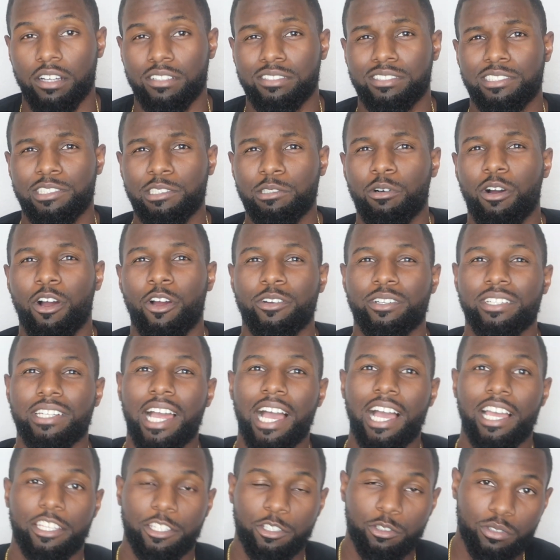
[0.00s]
still are
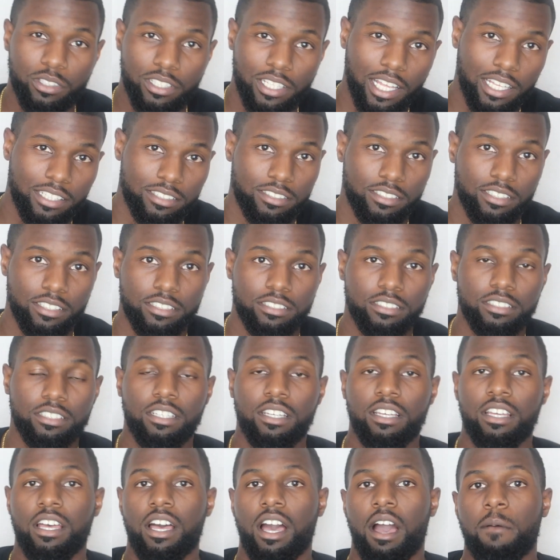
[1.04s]
not utilizing this,
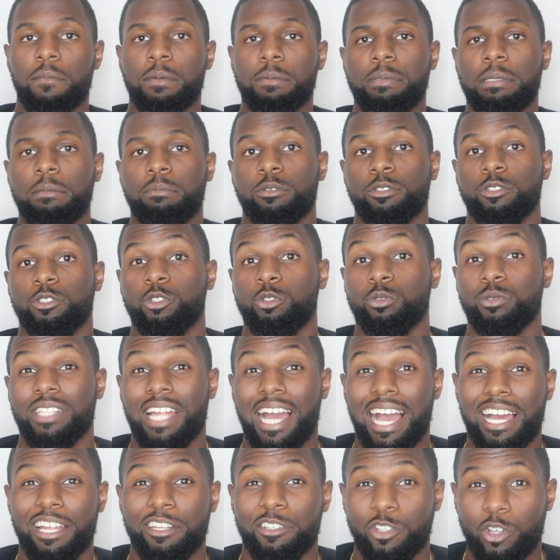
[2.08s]
how many people do
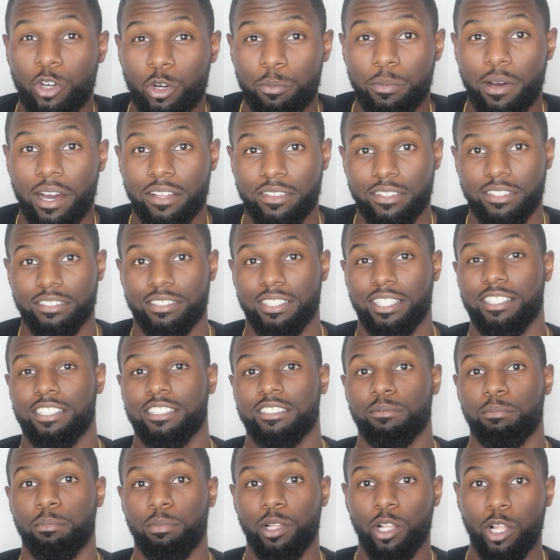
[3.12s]
not know about this. It
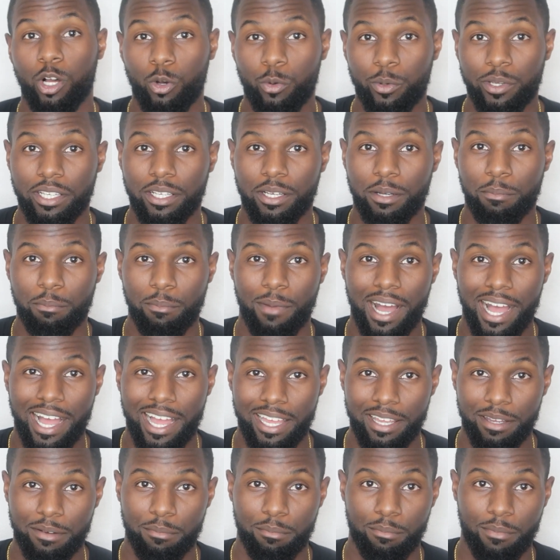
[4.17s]
is blowing
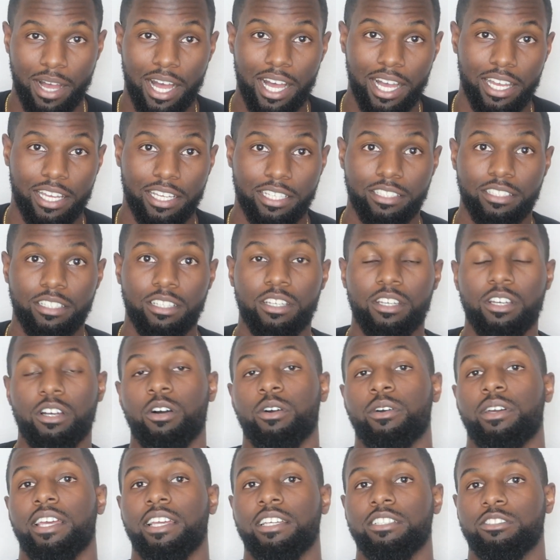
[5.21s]
my mind.
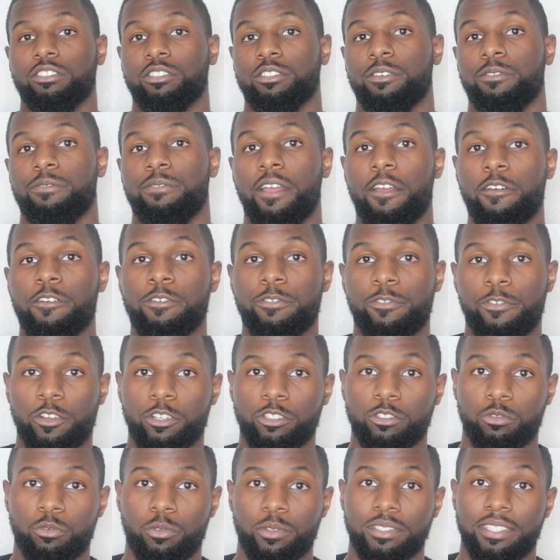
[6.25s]
Okay, so the very
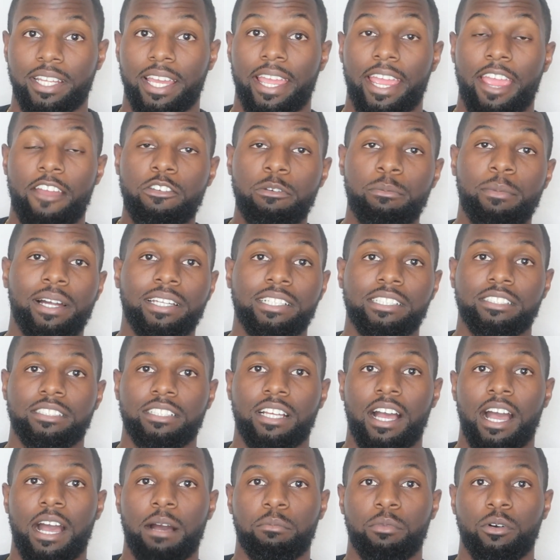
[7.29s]
first one that everybody
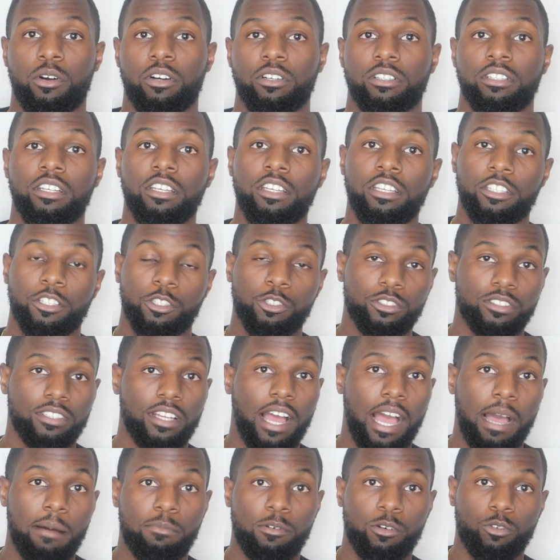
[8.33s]
should hop on, you should
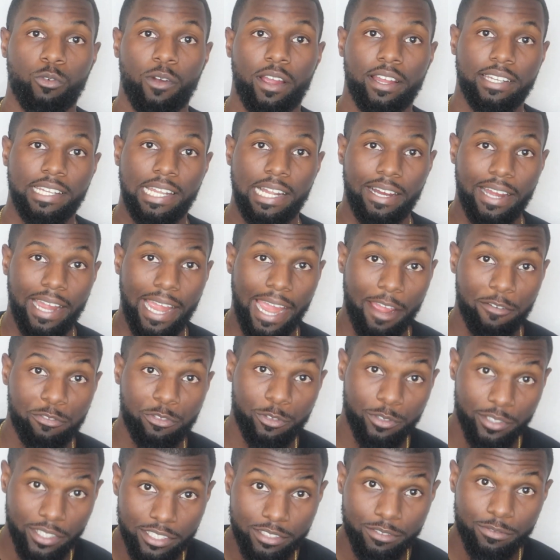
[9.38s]
hop on right now.
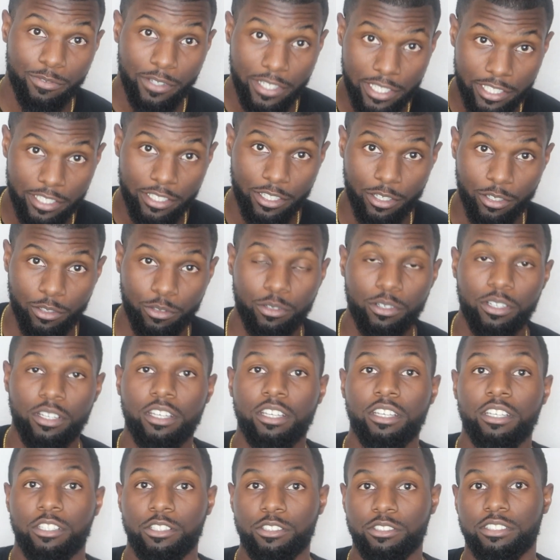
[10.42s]
After this video,
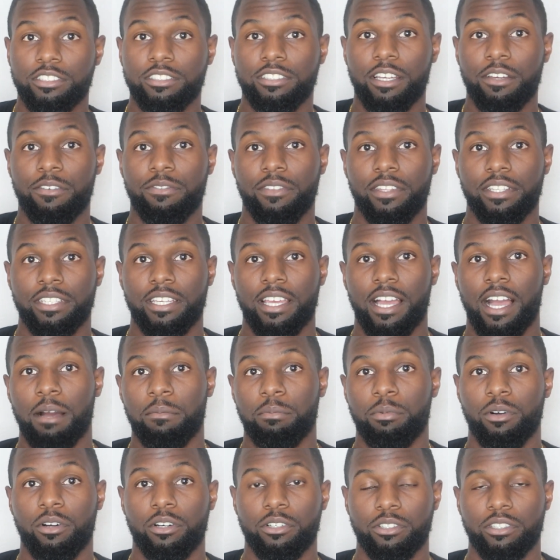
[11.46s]
you should definitely
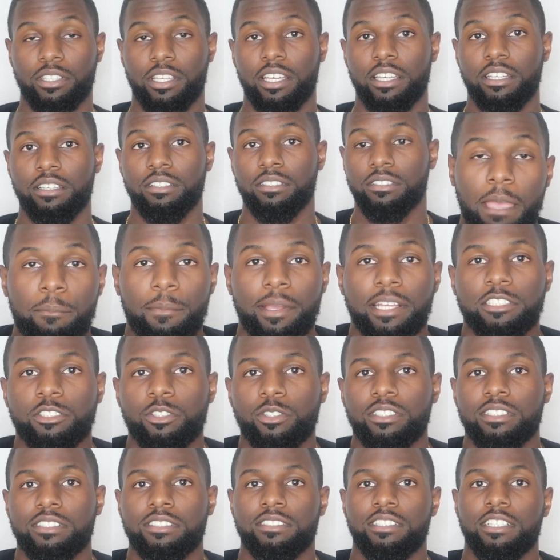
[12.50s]
hop on, okay? And make
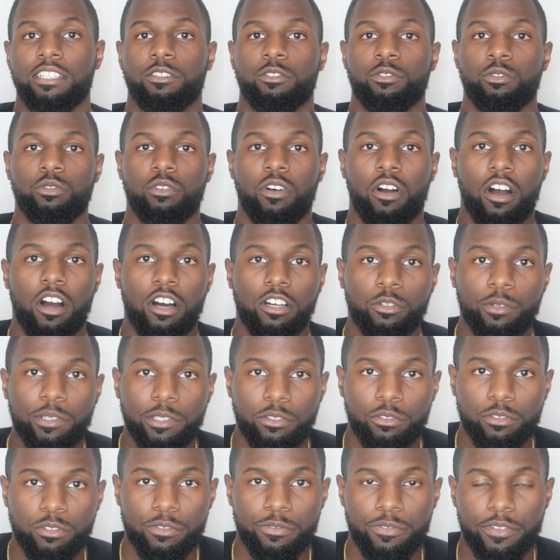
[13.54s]
sure to stick through all the
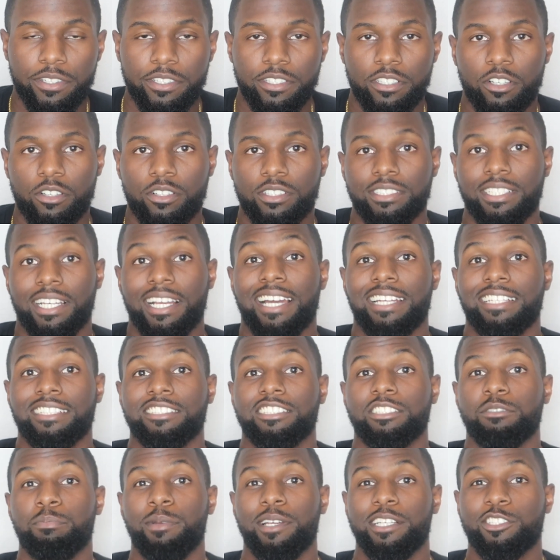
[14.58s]
way through the video, because I got a
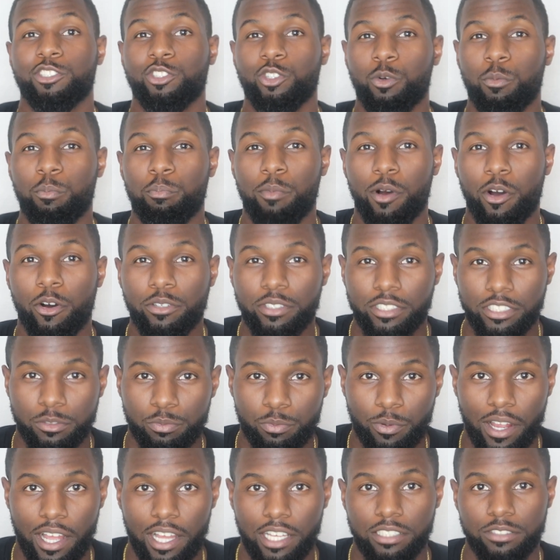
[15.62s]
special bonus
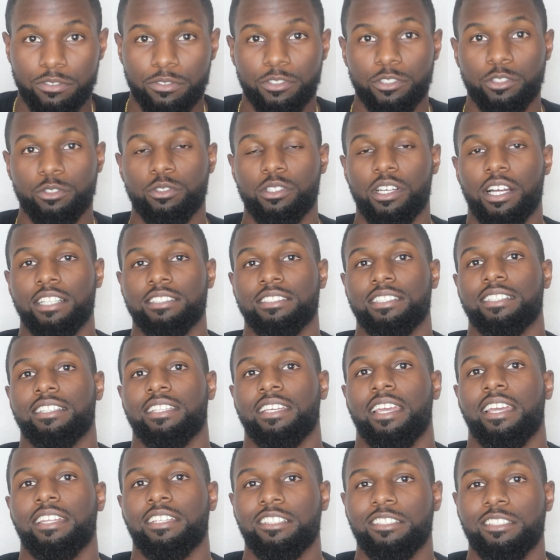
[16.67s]
prize for you guys at
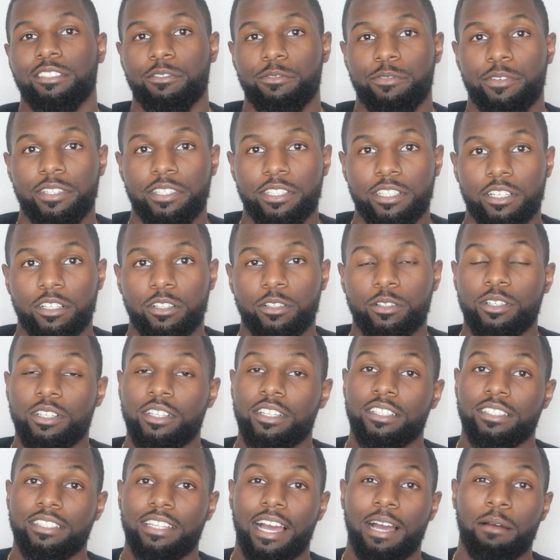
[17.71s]
the end of the video
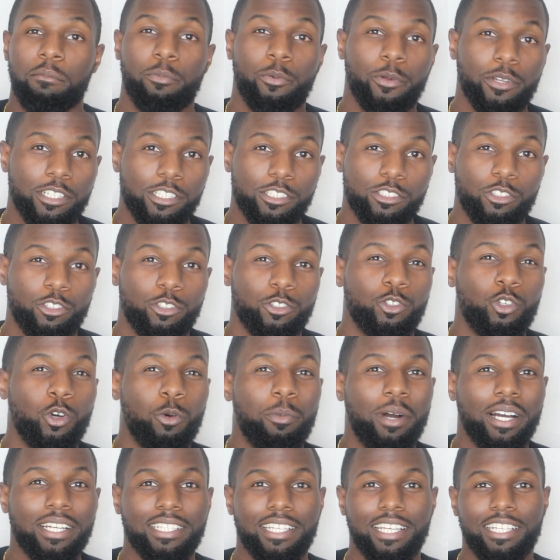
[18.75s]
that I'm pretty sure
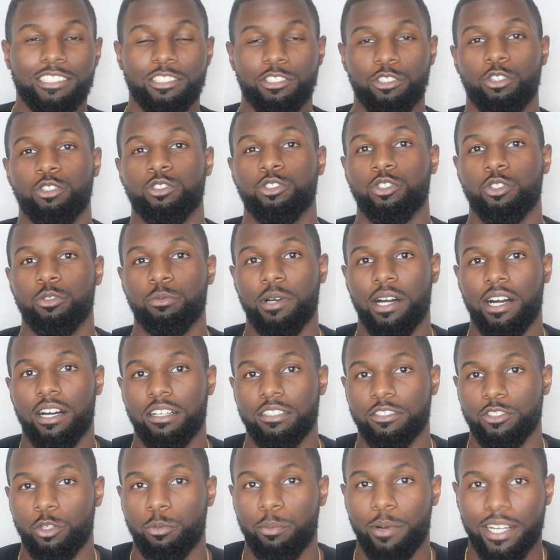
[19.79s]
nobody has told you
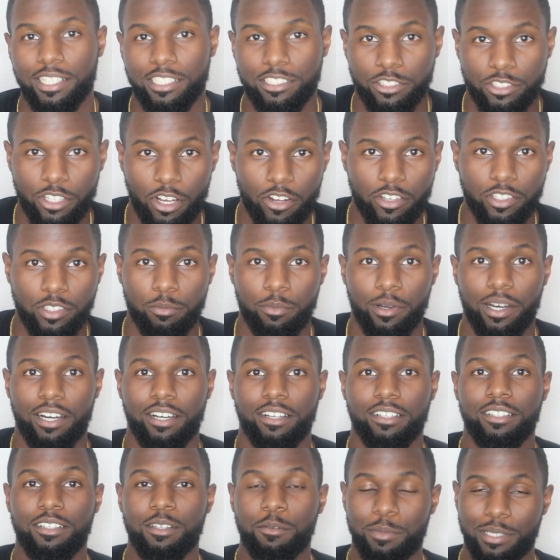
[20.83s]
about, nobody's talking
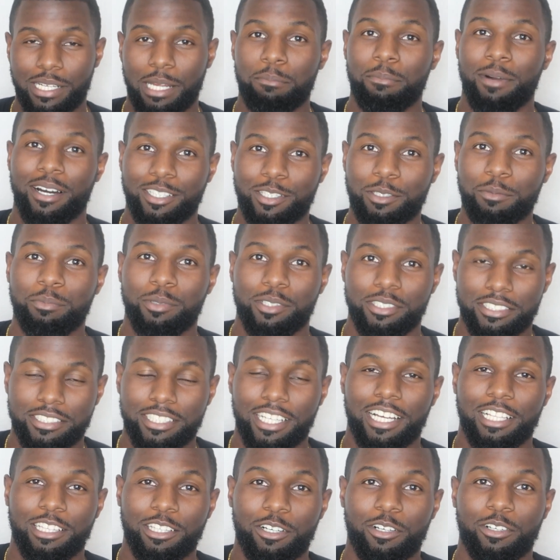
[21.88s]
about, but I'm about to put
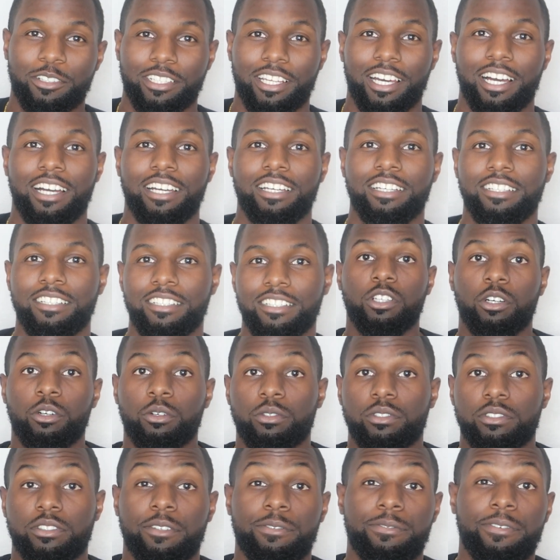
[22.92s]
y'all on, all right?
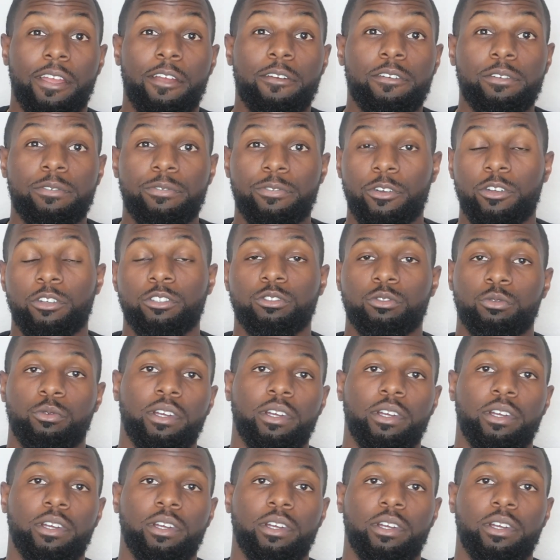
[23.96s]
So the very first